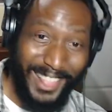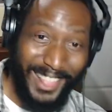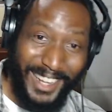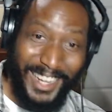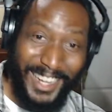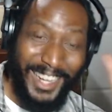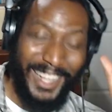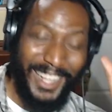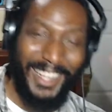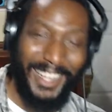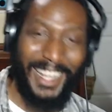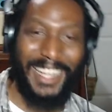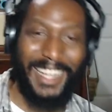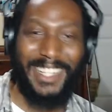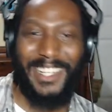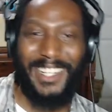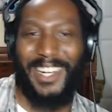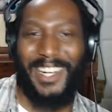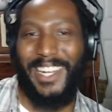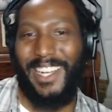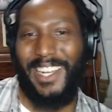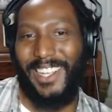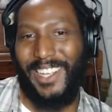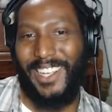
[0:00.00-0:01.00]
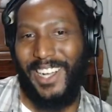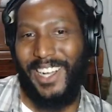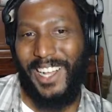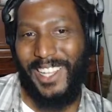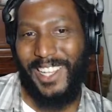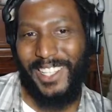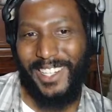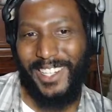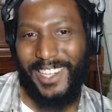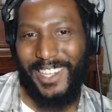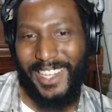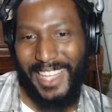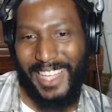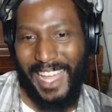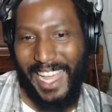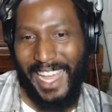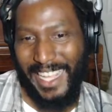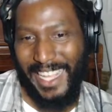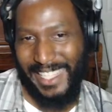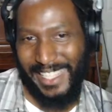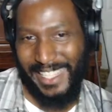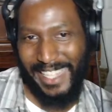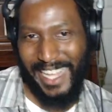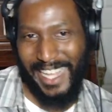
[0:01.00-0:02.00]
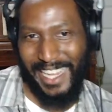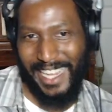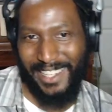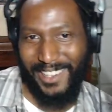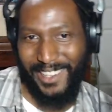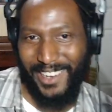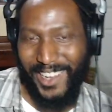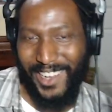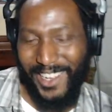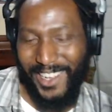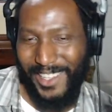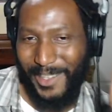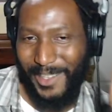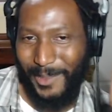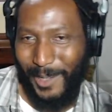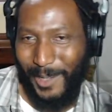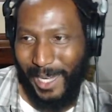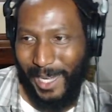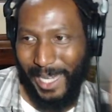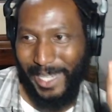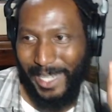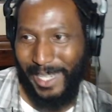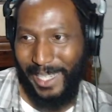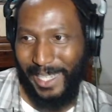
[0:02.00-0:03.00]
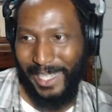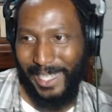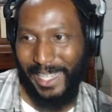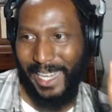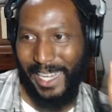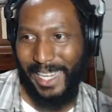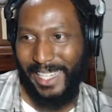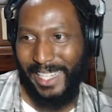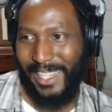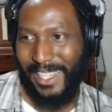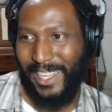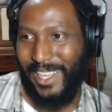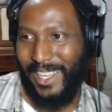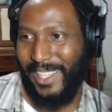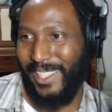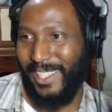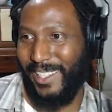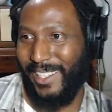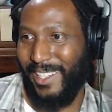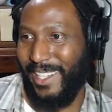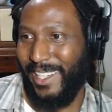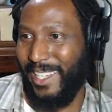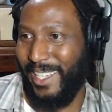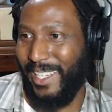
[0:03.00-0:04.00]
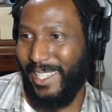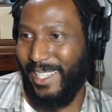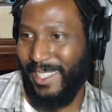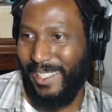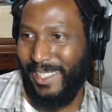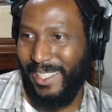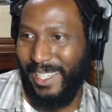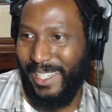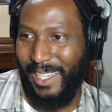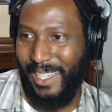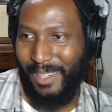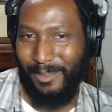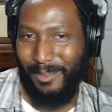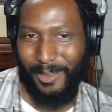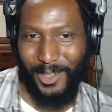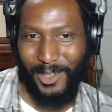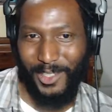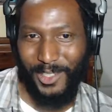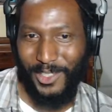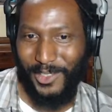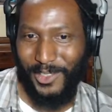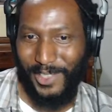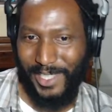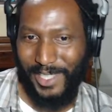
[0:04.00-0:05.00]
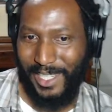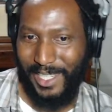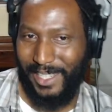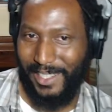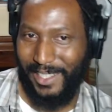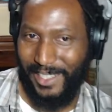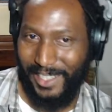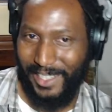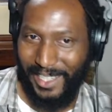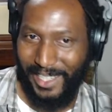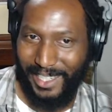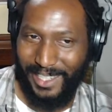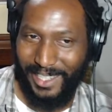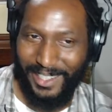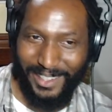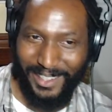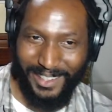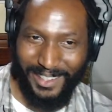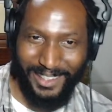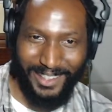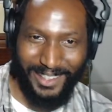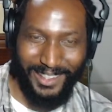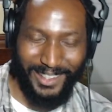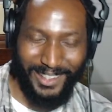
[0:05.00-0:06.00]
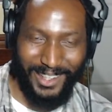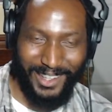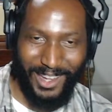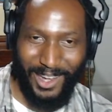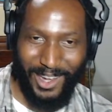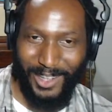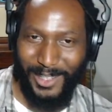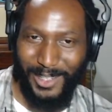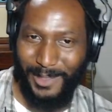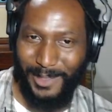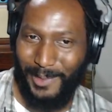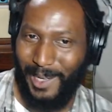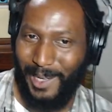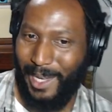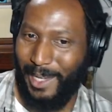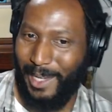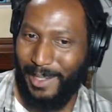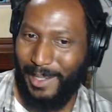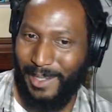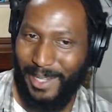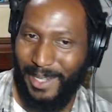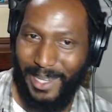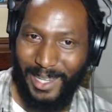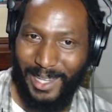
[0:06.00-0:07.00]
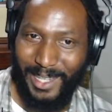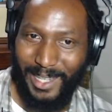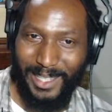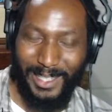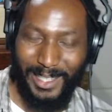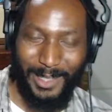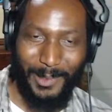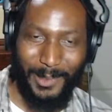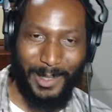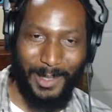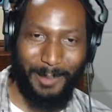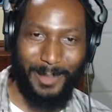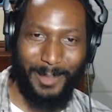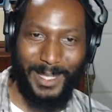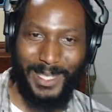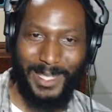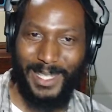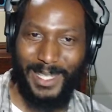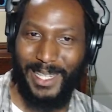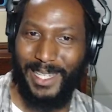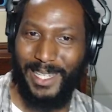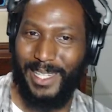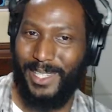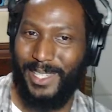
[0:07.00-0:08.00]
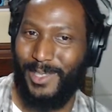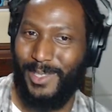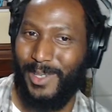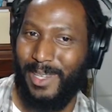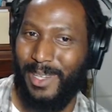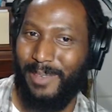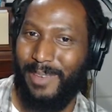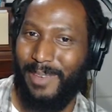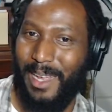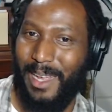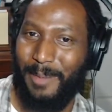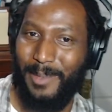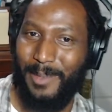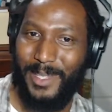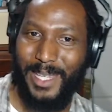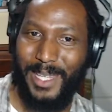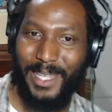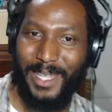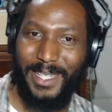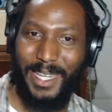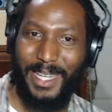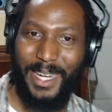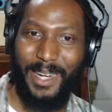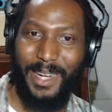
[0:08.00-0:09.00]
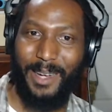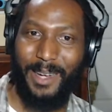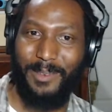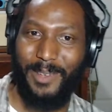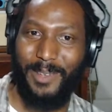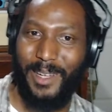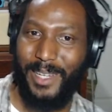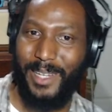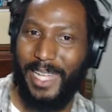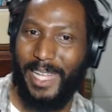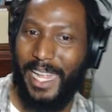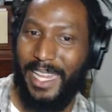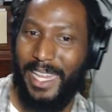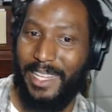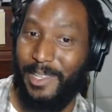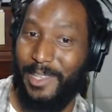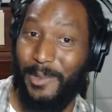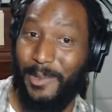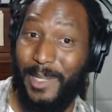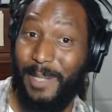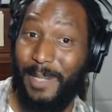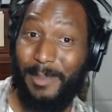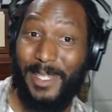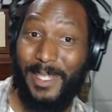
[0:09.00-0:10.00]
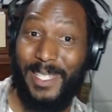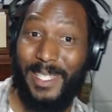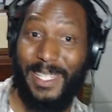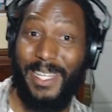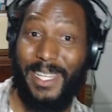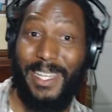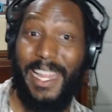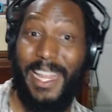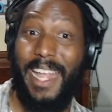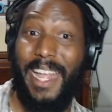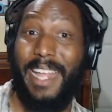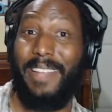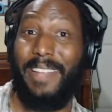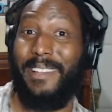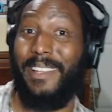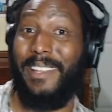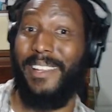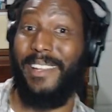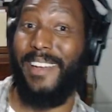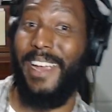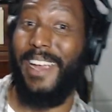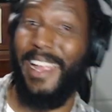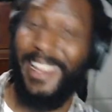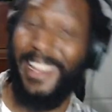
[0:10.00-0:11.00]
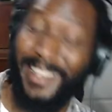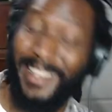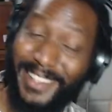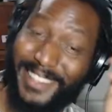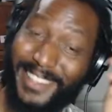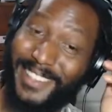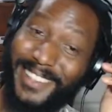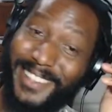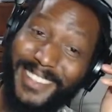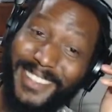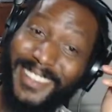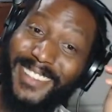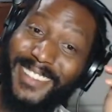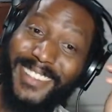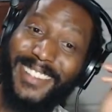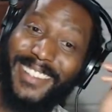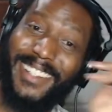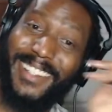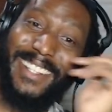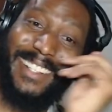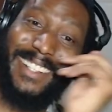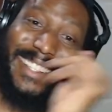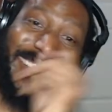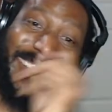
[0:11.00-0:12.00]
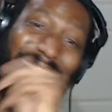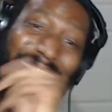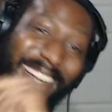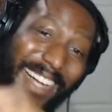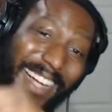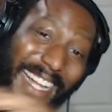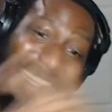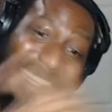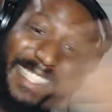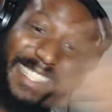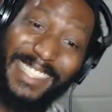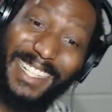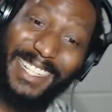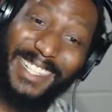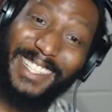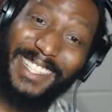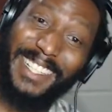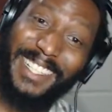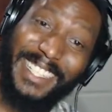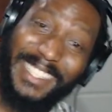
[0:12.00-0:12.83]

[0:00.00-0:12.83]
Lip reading: Like, call her a gaslighter all you want, and like call her virtue signaling all you want. You wouldn't be seeing this 25% tariff on Canada. You wouldn't be seeing that, right? So I don't know.